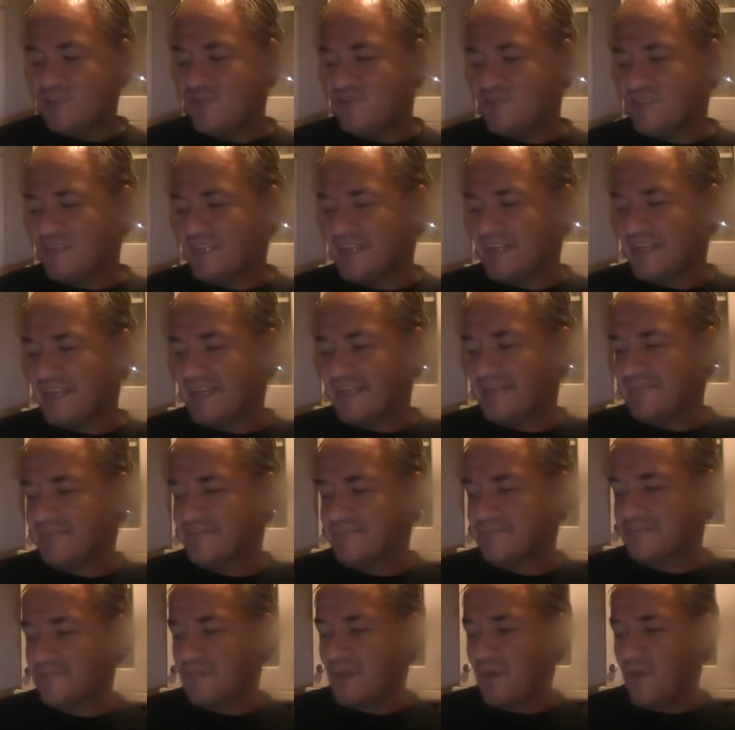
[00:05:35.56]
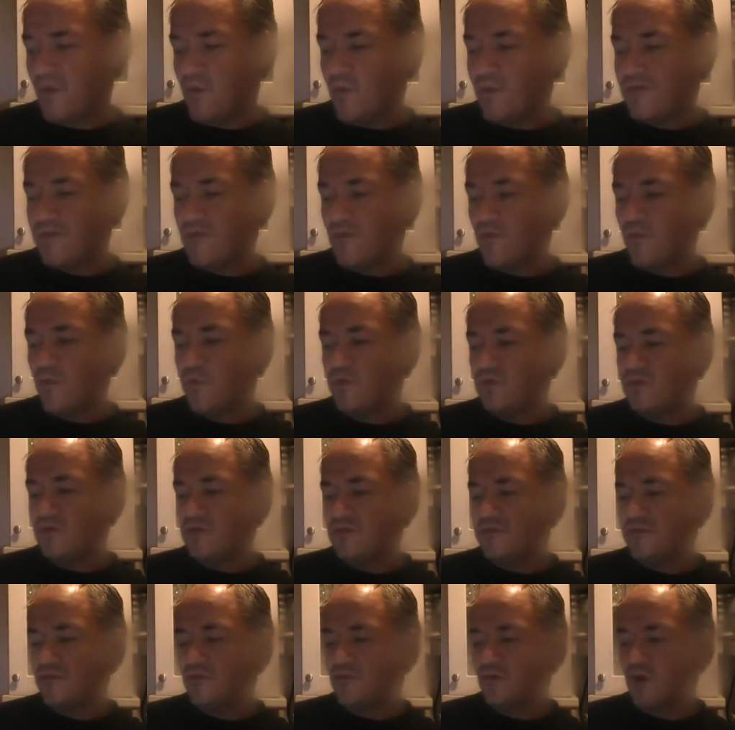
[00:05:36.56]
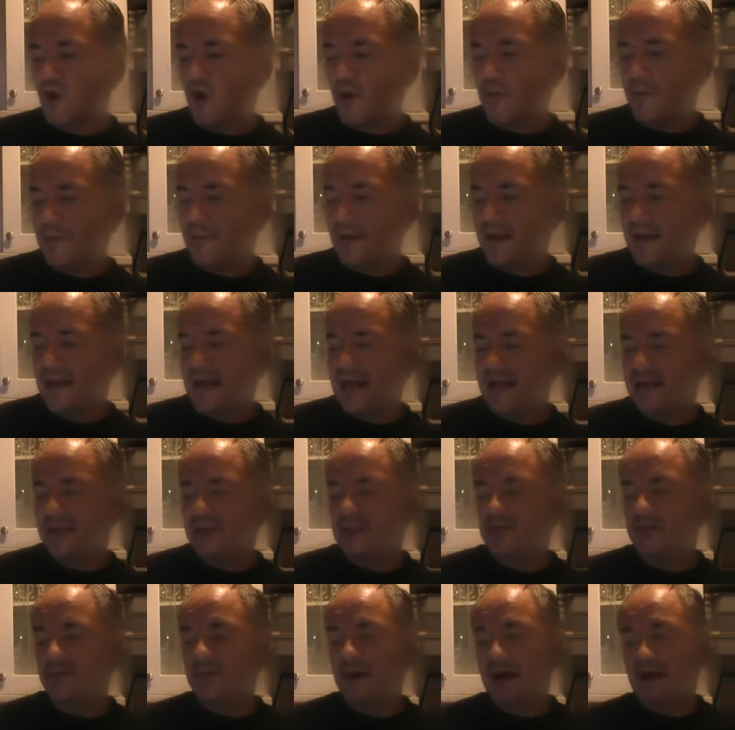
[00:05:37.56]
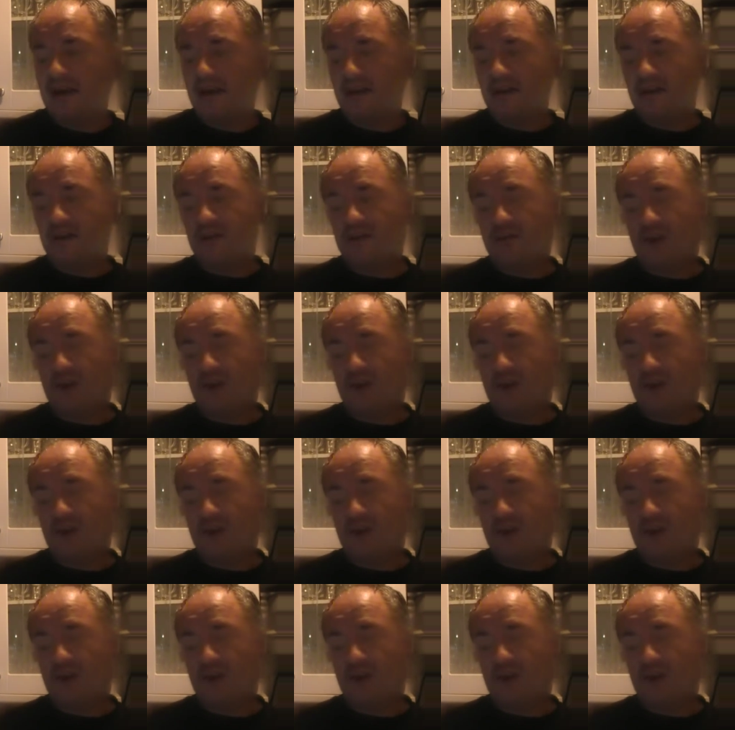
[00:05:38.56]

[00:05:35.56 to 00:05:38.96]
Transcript: drinking with a wonderful complex palette of